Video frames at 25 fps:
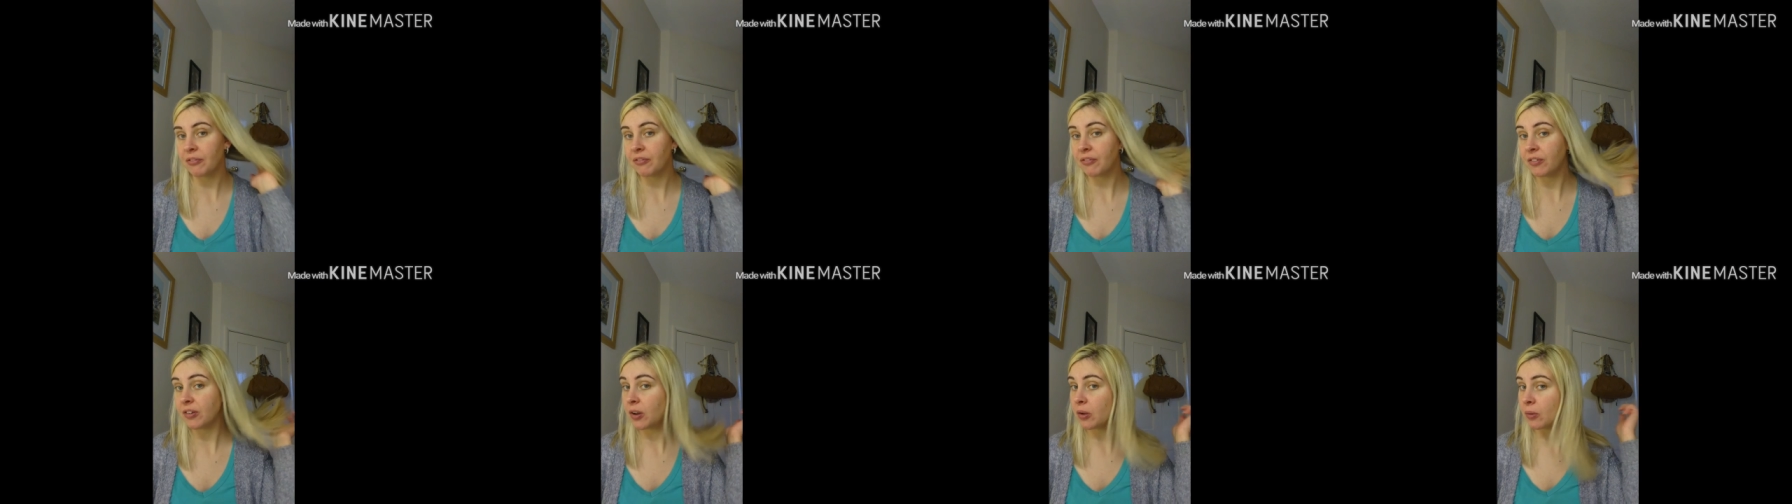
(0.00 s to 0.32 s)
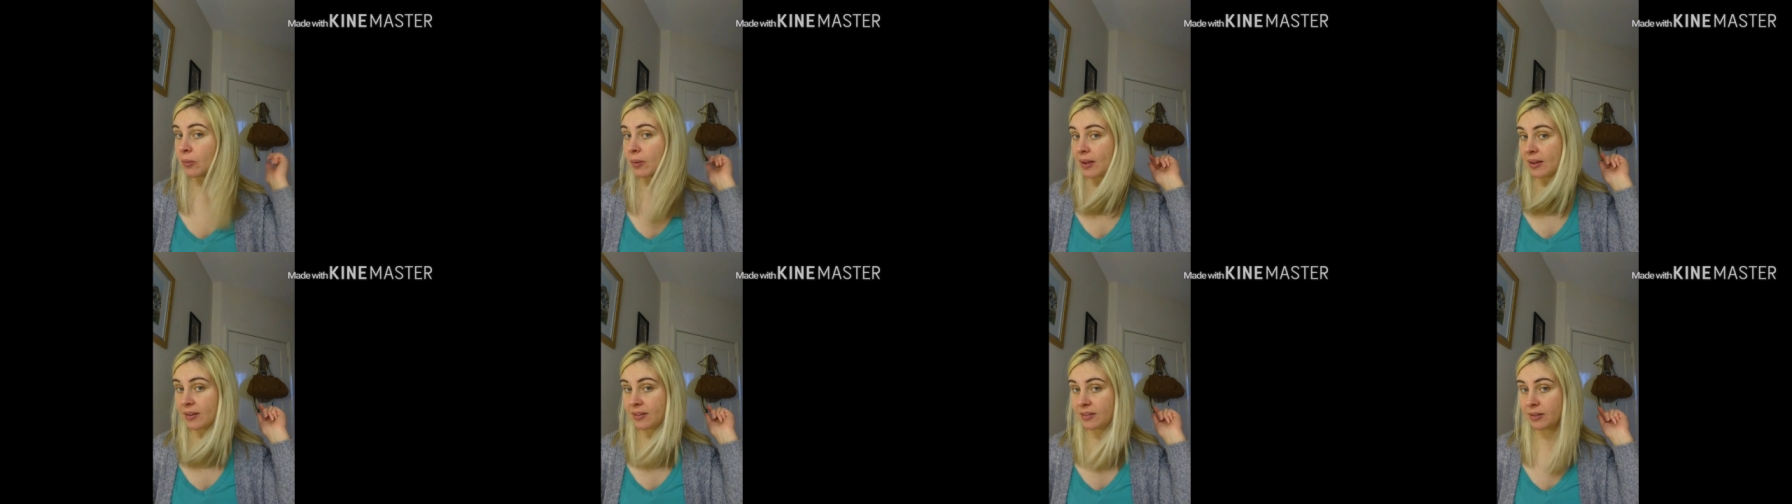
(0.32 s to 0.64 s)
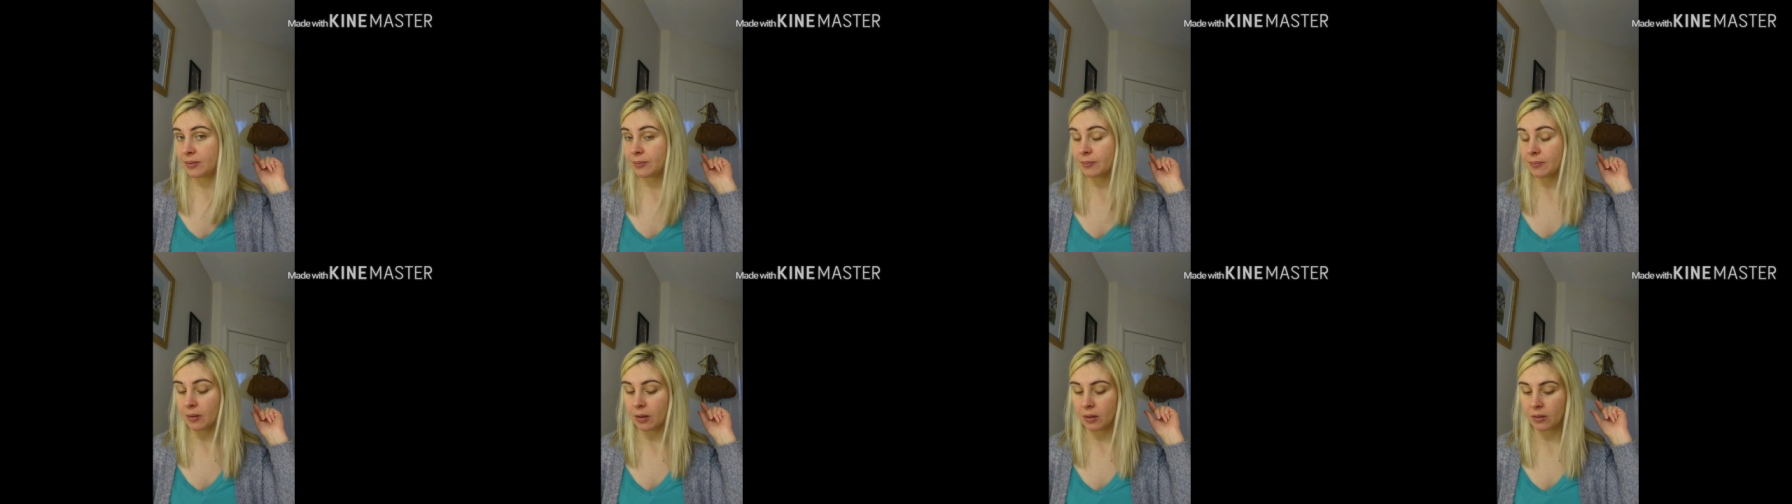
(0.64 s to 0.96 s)
fluid
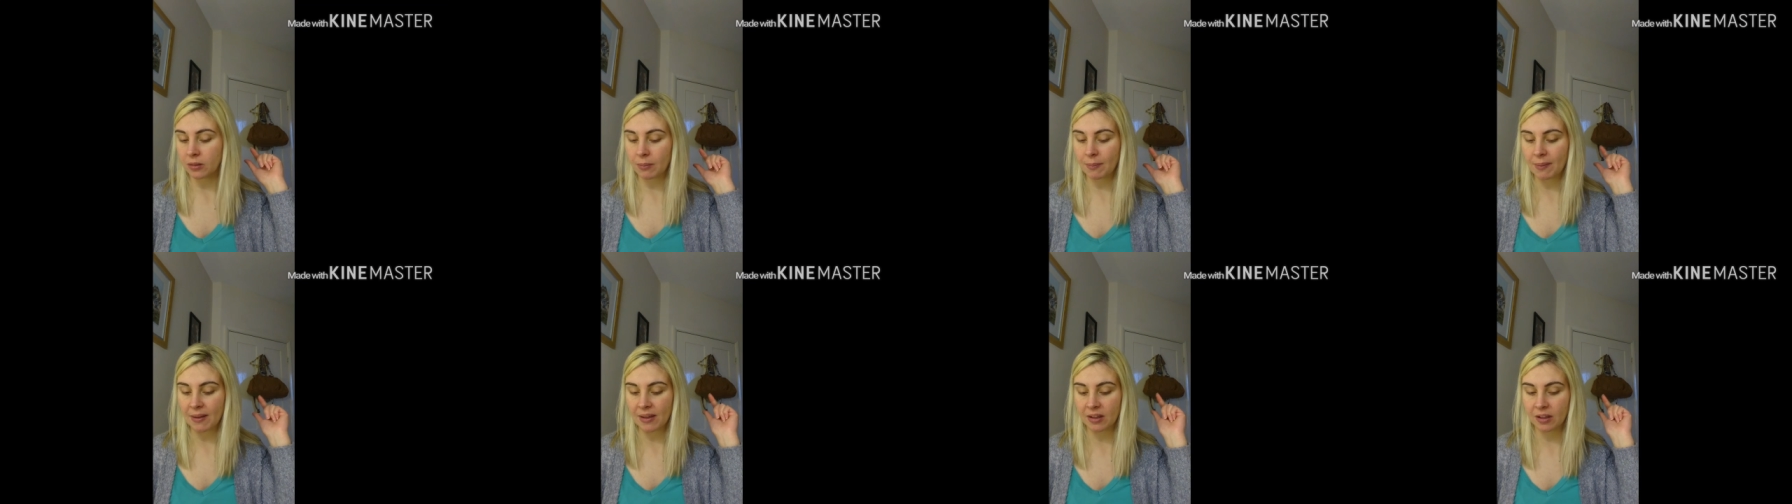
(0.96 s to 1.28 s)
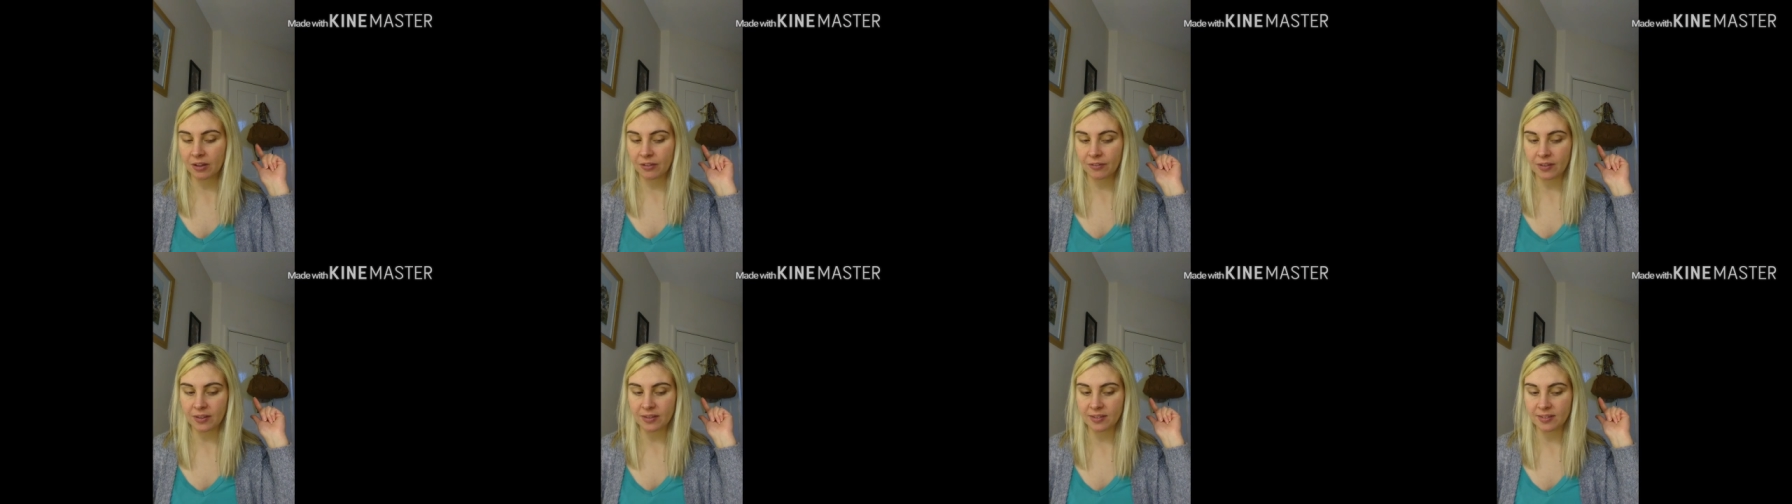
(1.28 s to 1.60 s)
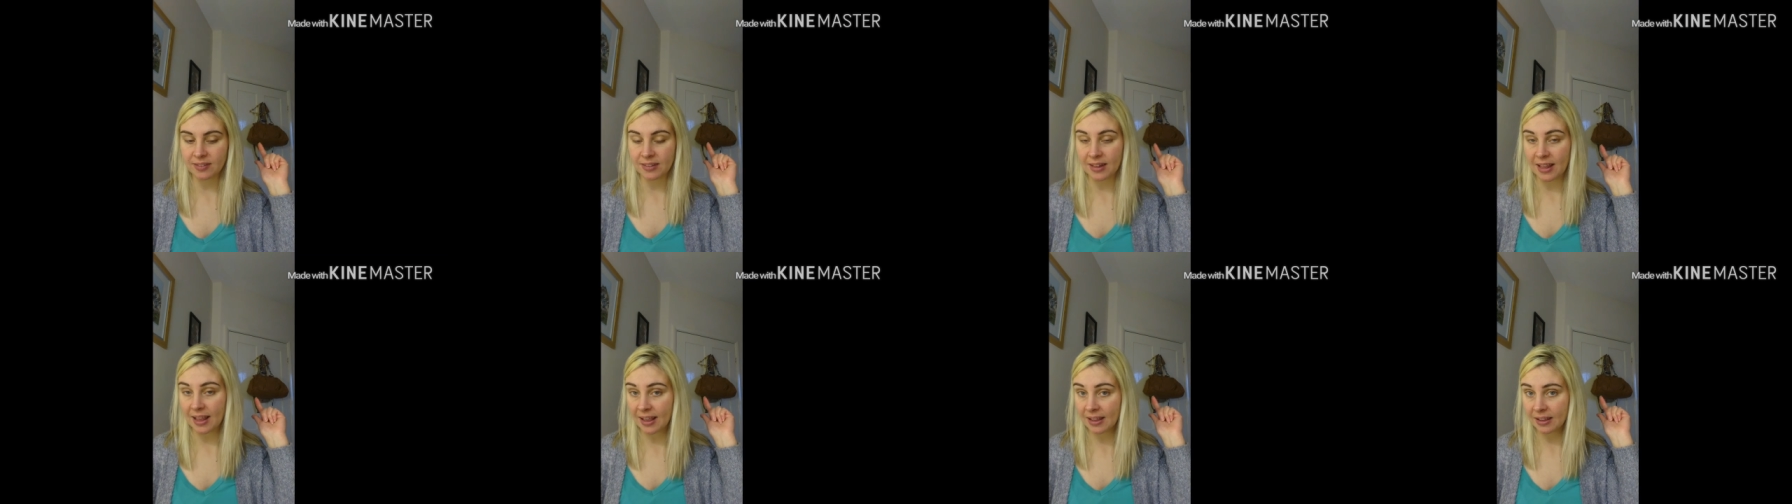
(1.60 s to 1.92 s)
on the back of
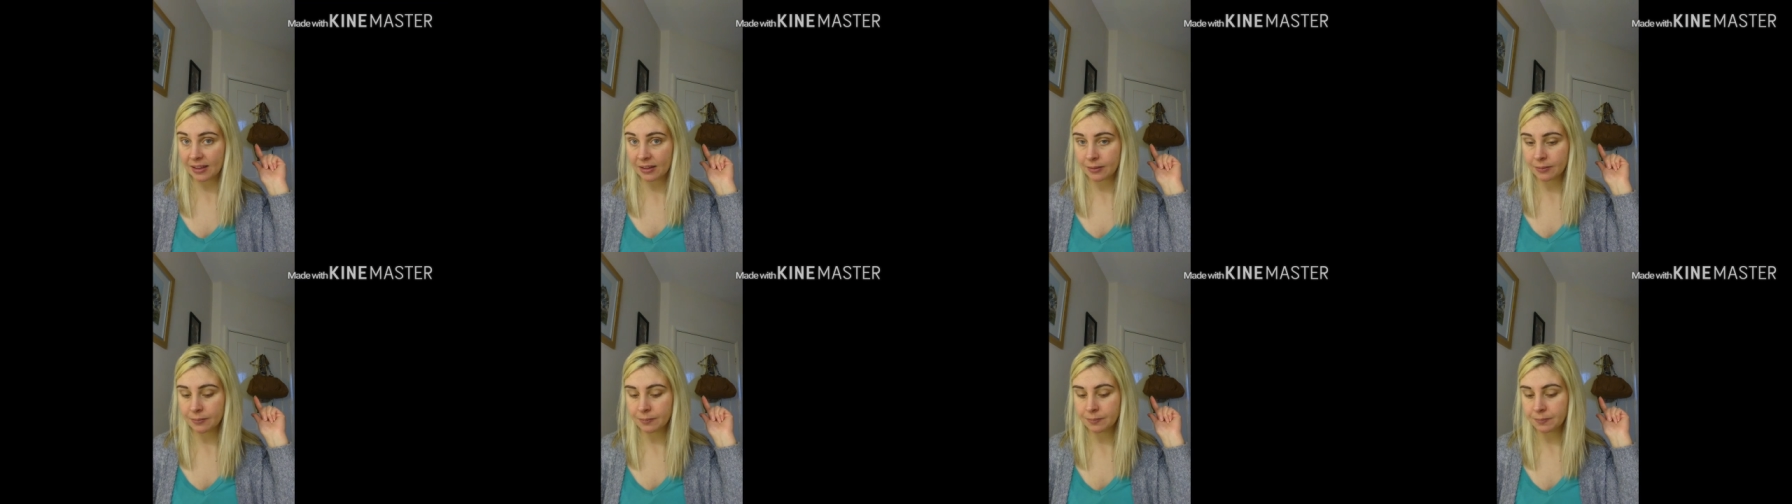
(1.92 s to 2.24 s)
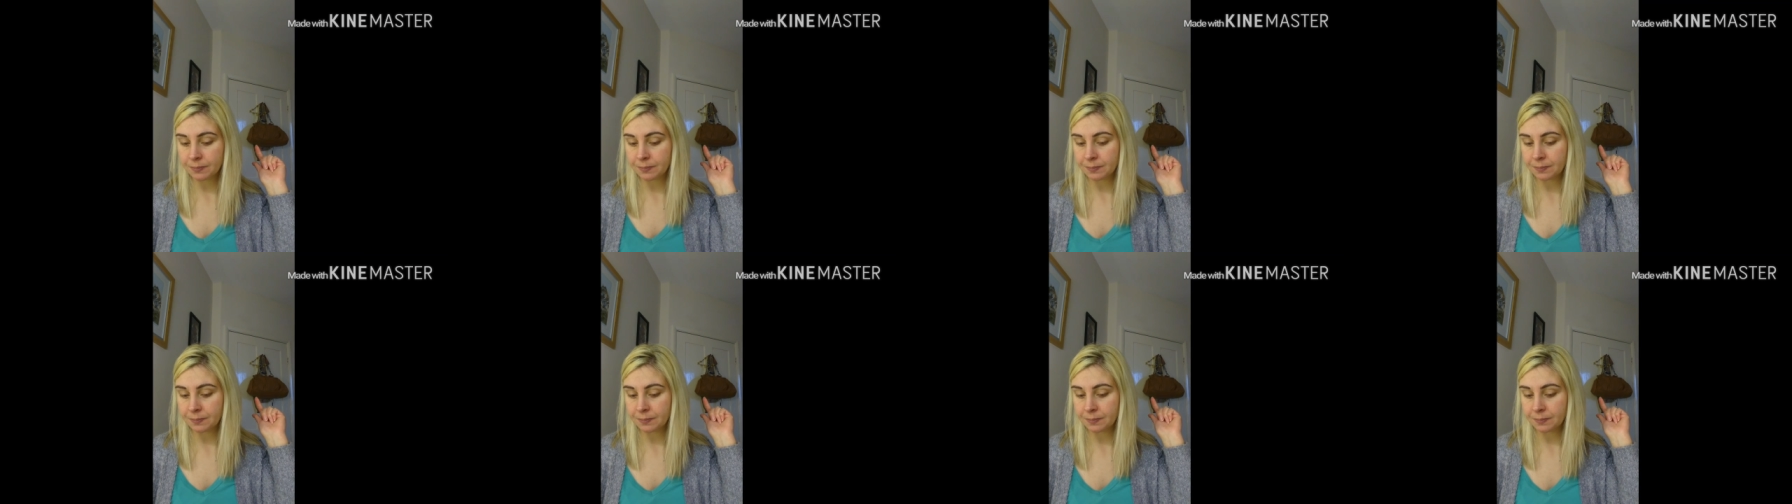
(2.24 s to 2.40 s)
its neck,